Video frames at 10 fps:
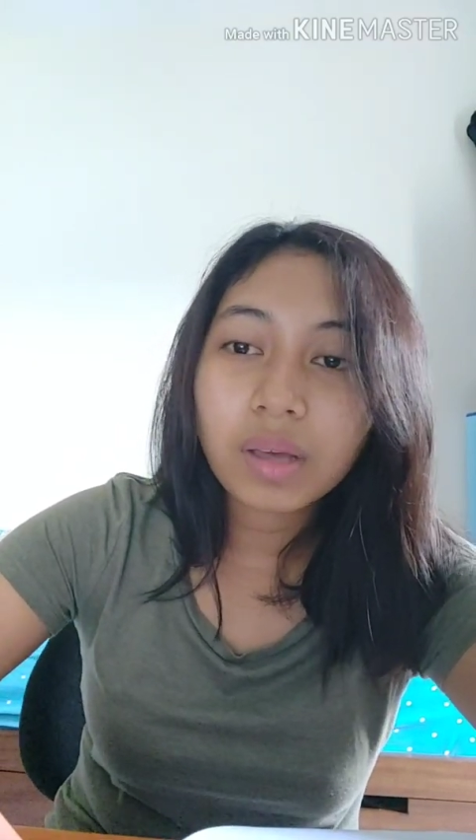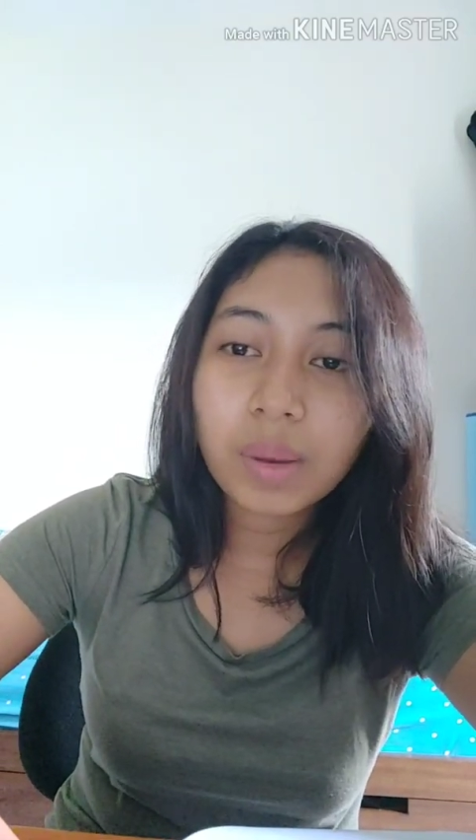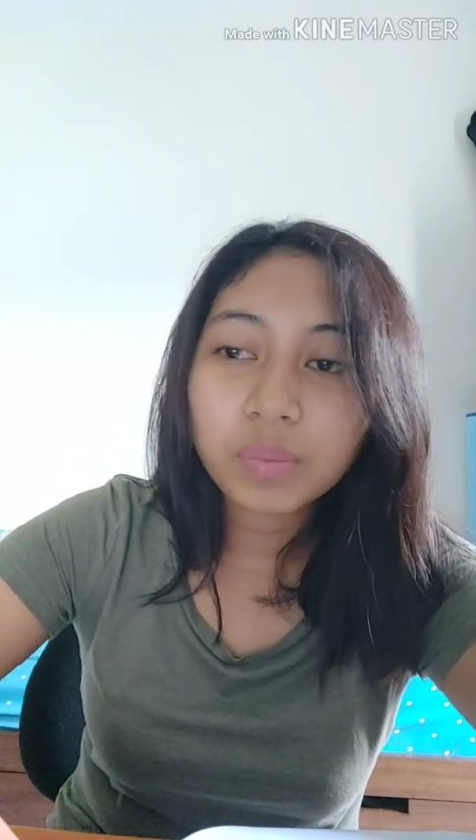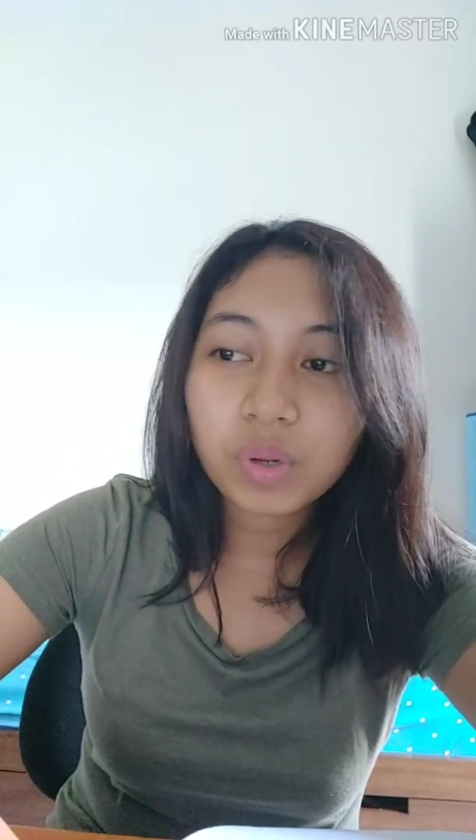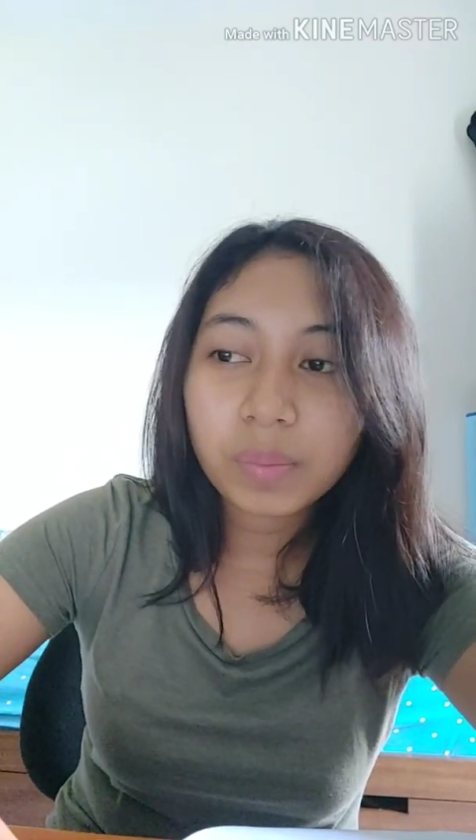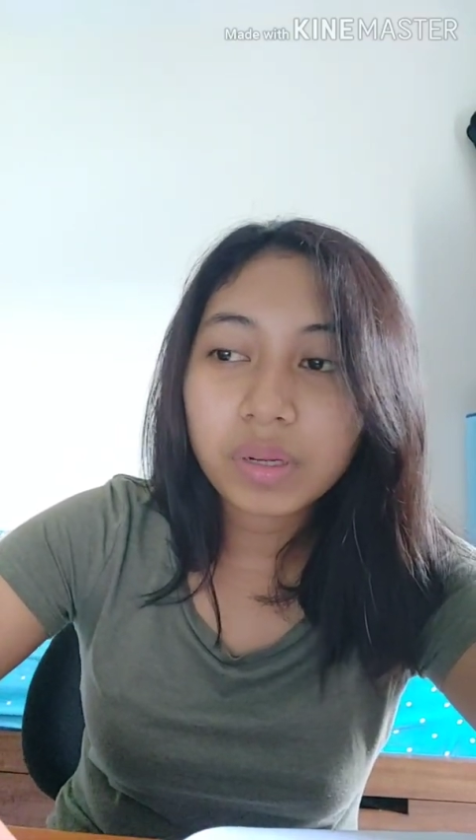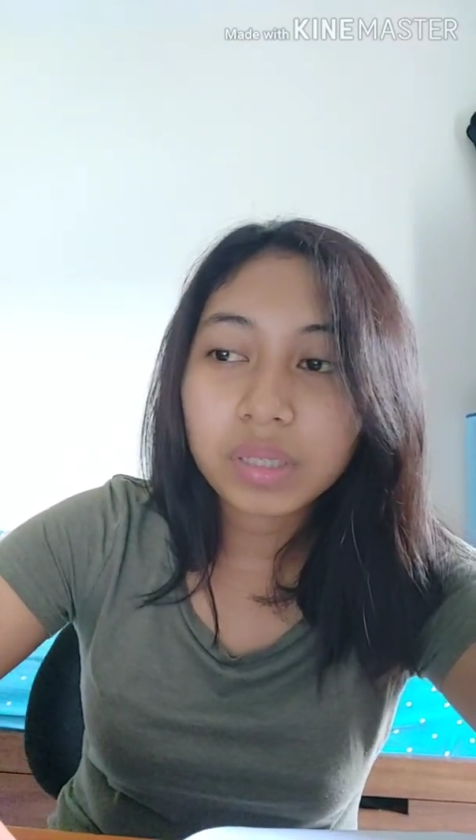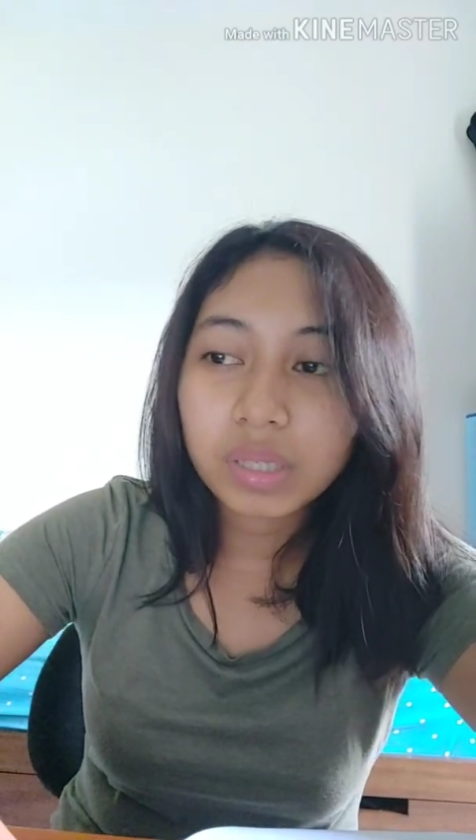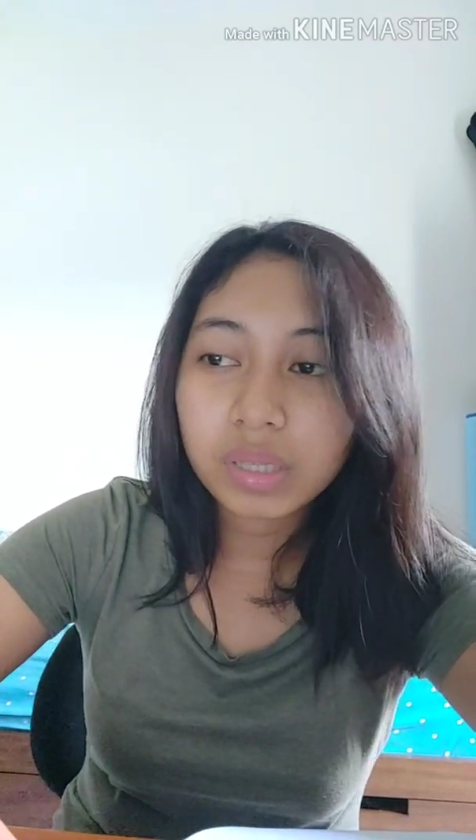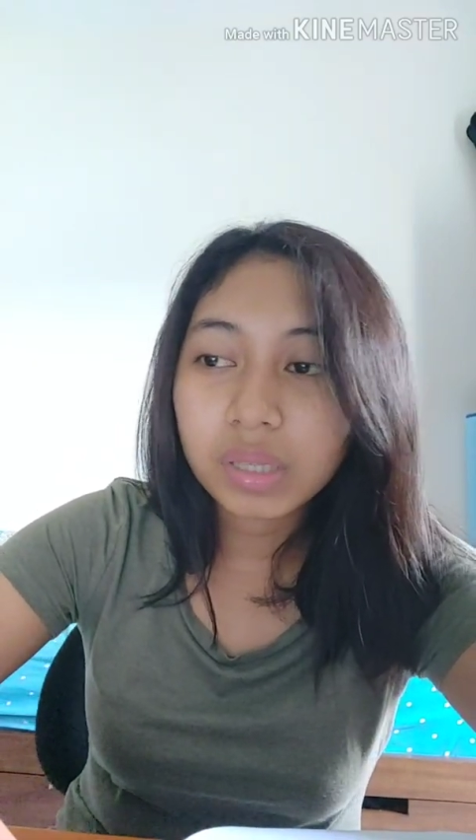
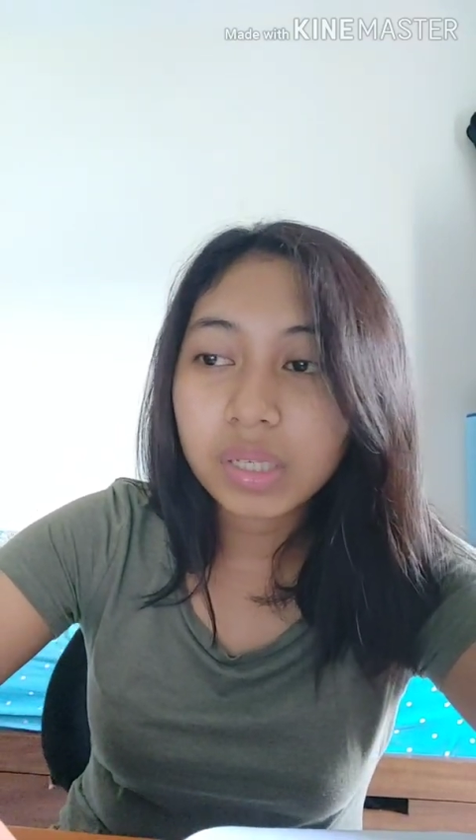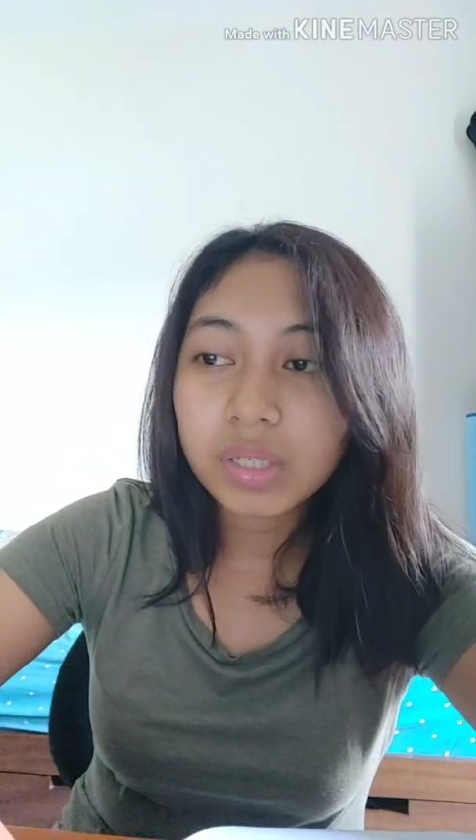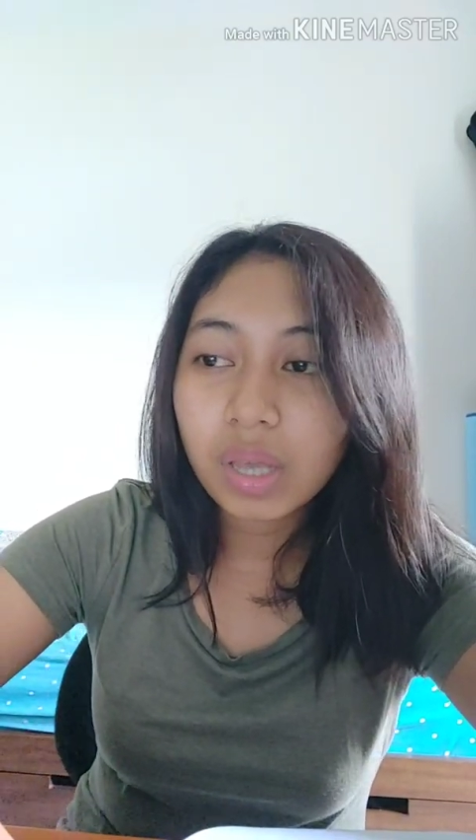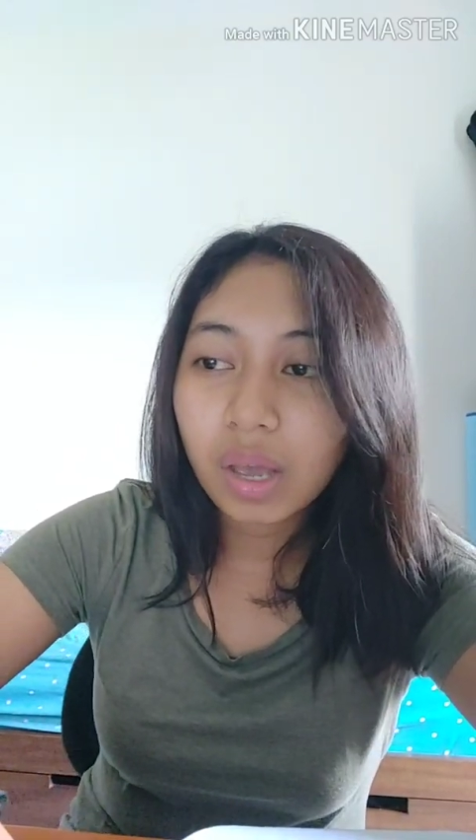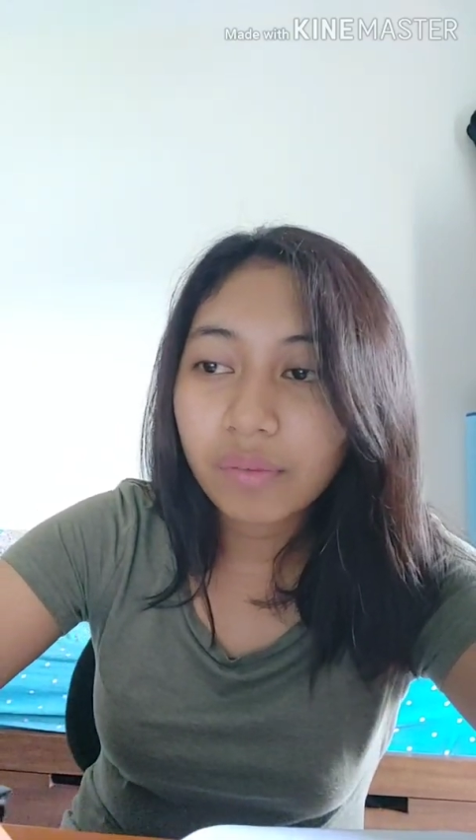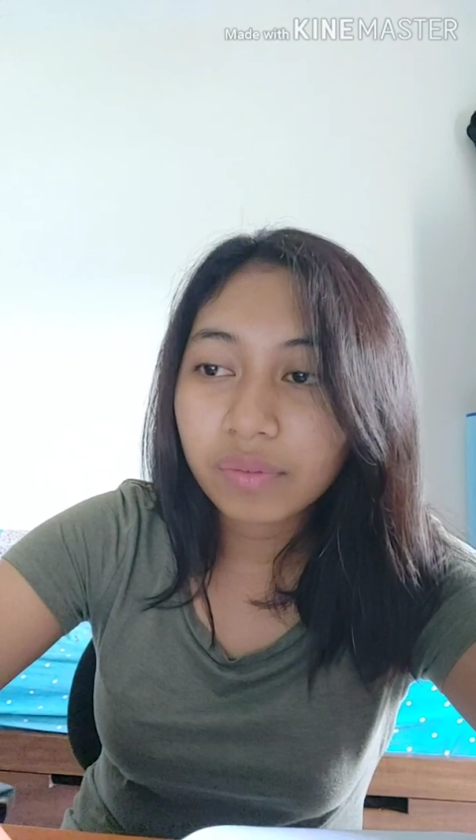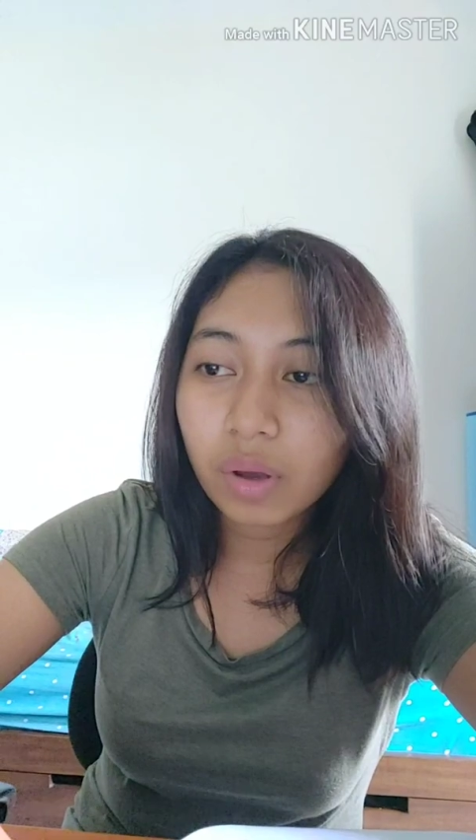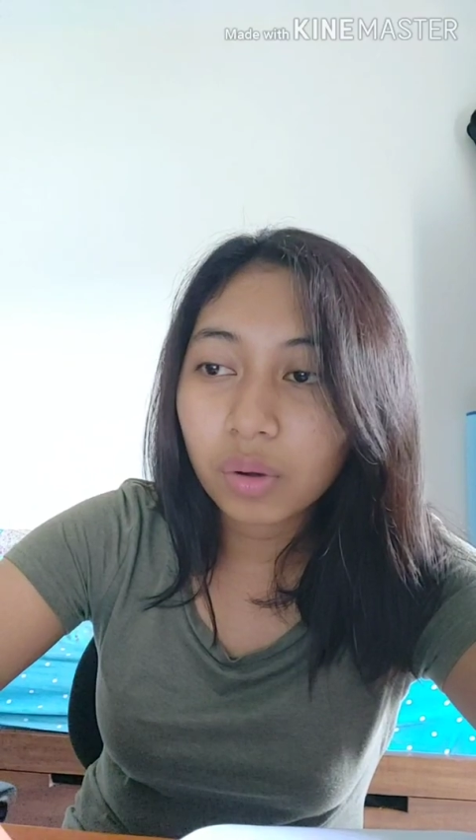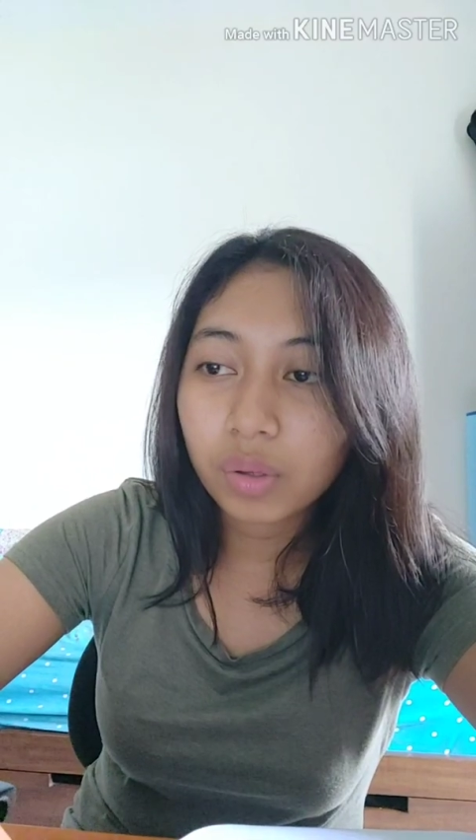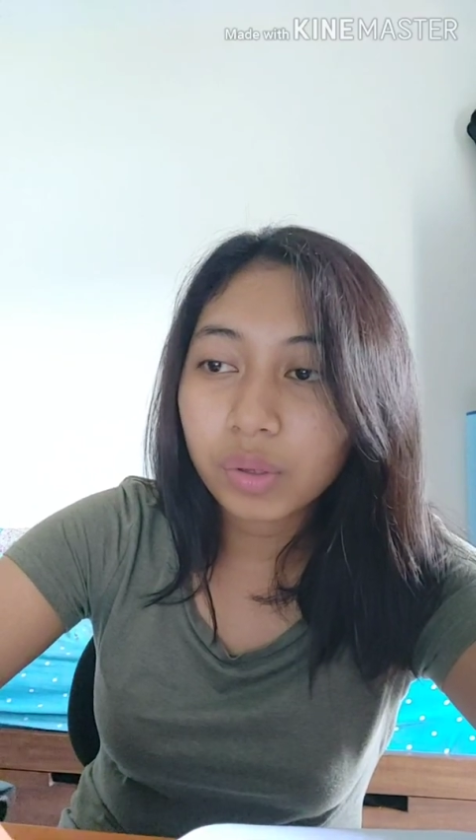abnormalities have
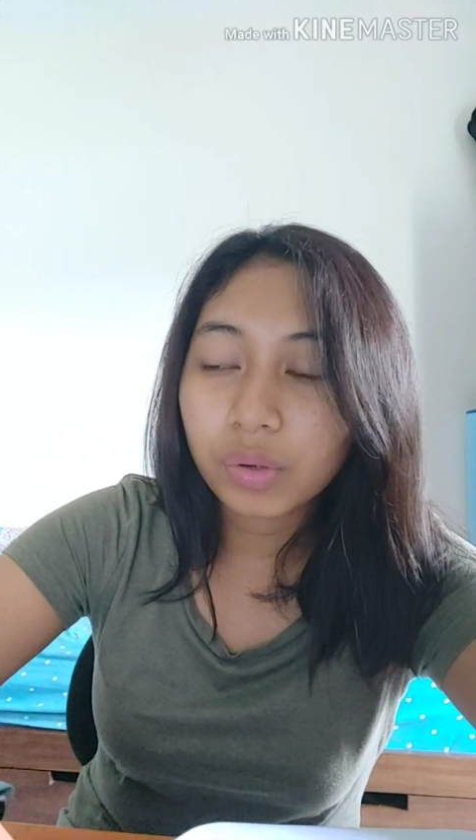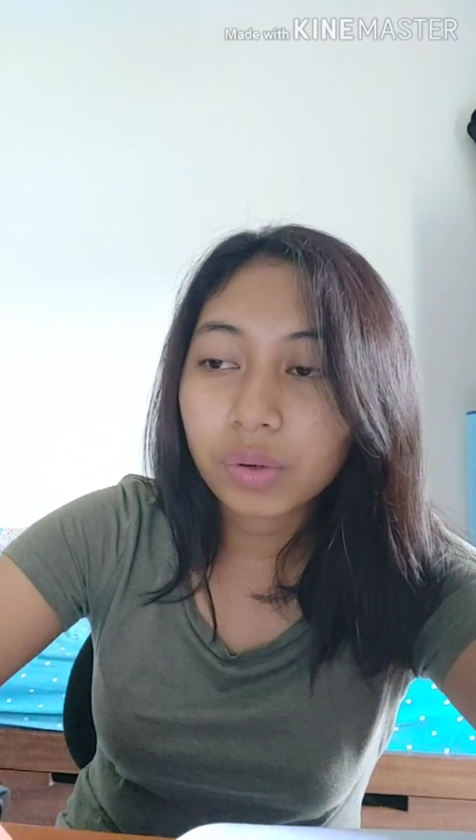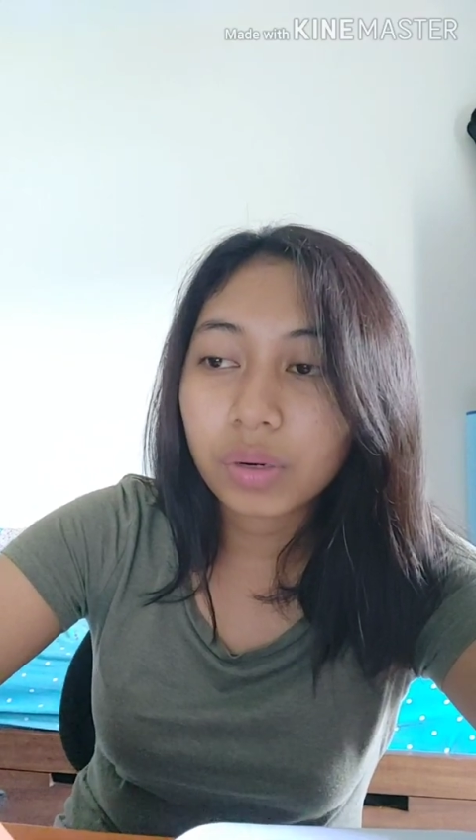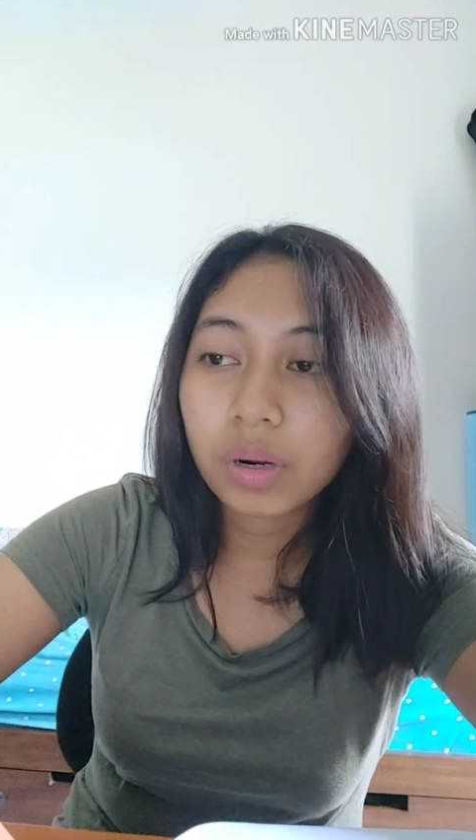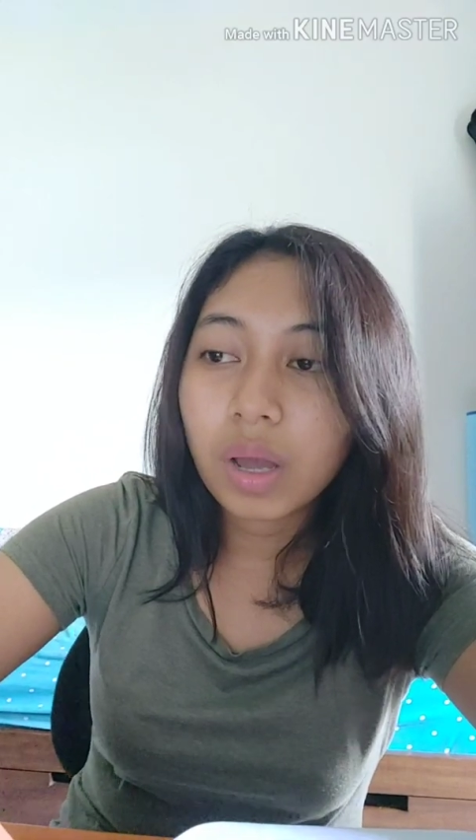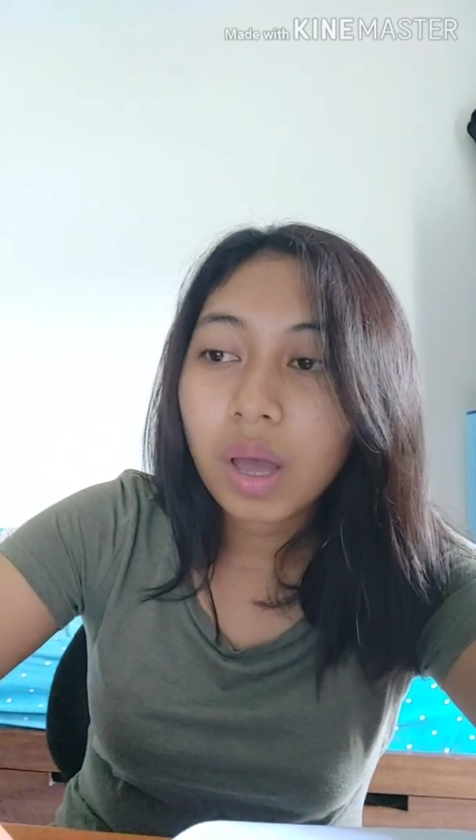occurred.